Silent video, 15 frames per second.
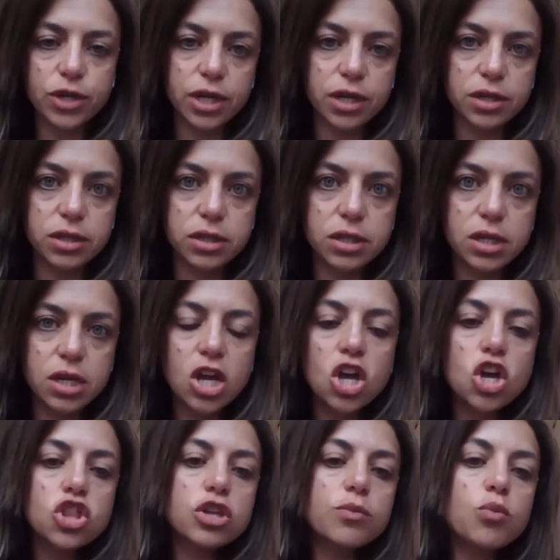whatever it is.
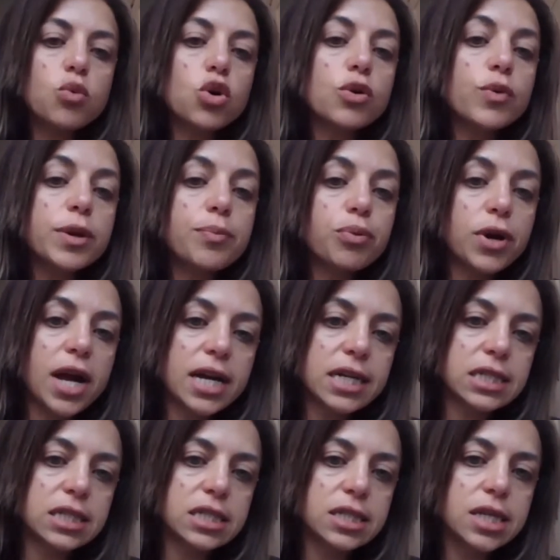The more we
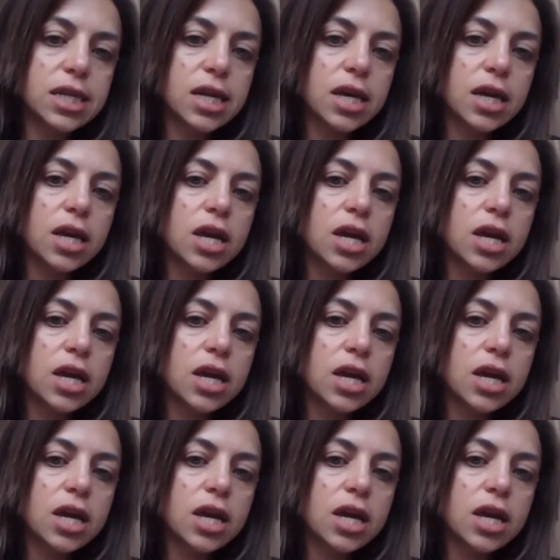practice,